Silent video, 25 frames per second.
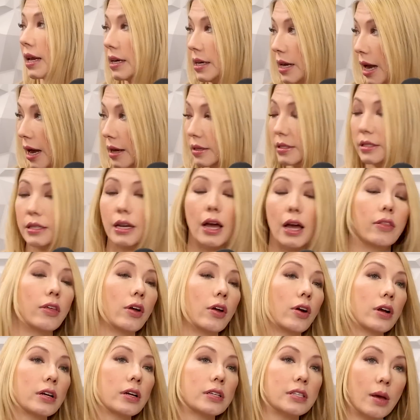Yes. Now,
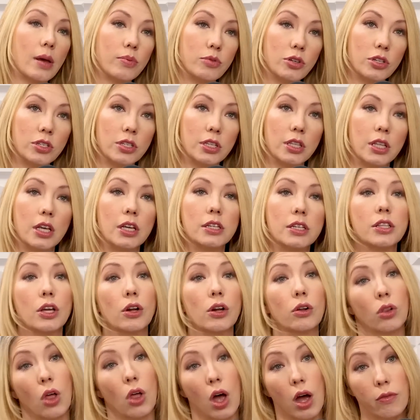there are exceptions to this.
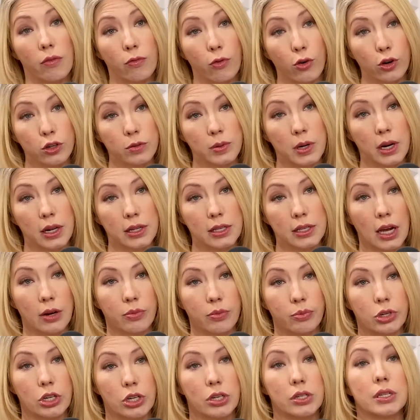There are law enforcement
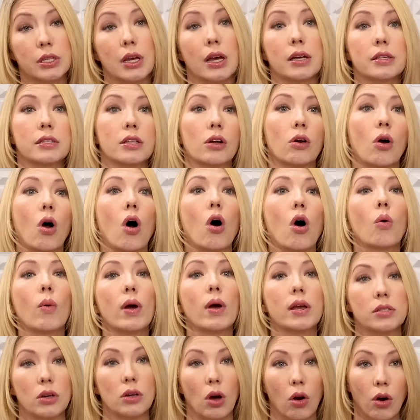exceptions, as there
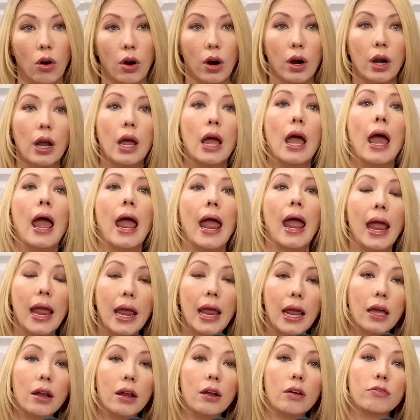always are.
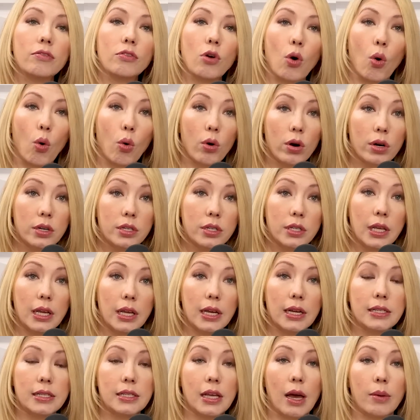And, of course,
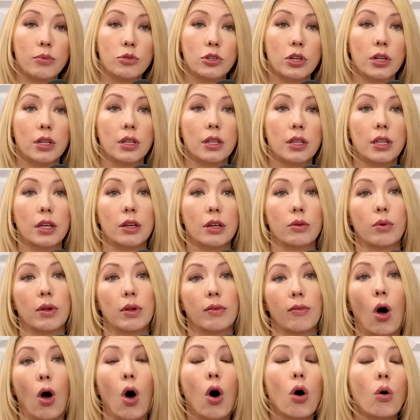the exception that
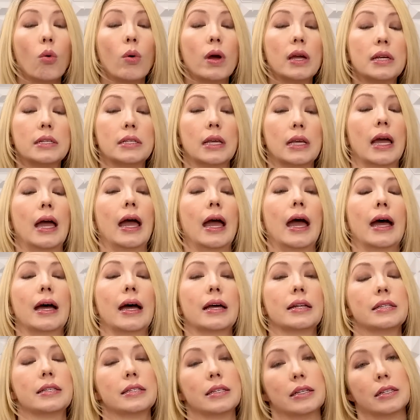we've always
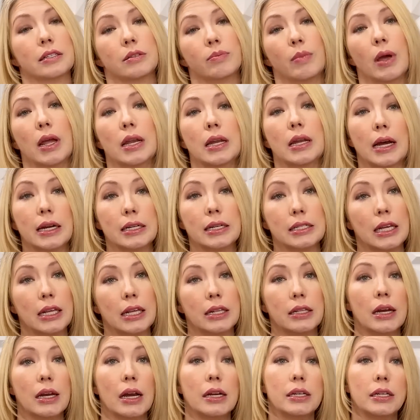had since May
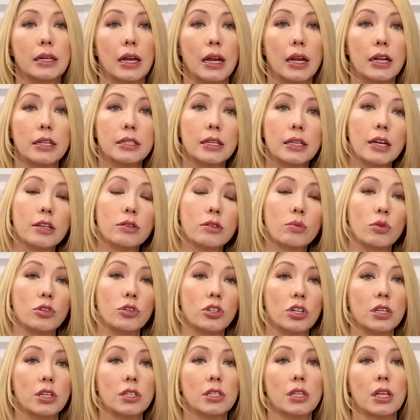nineteenth, nineteen eighty-six,
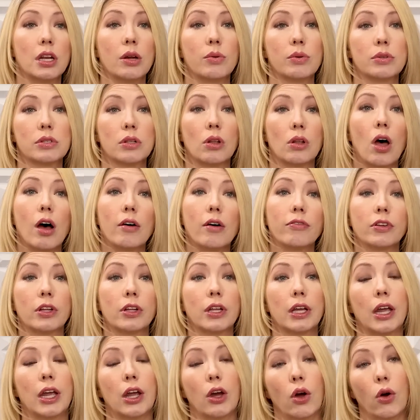which is that it was
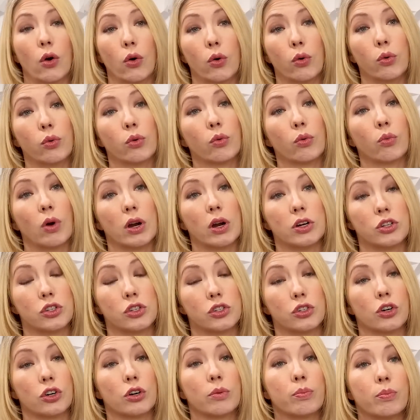lawfully owned,
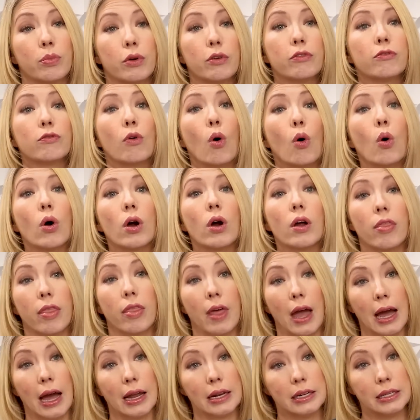registered before
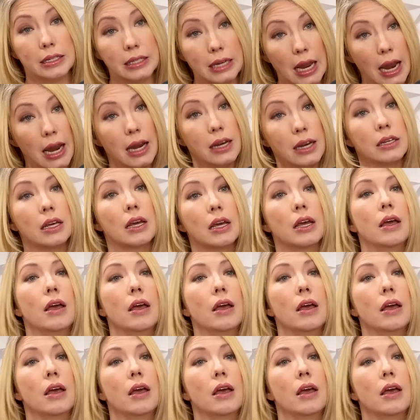that date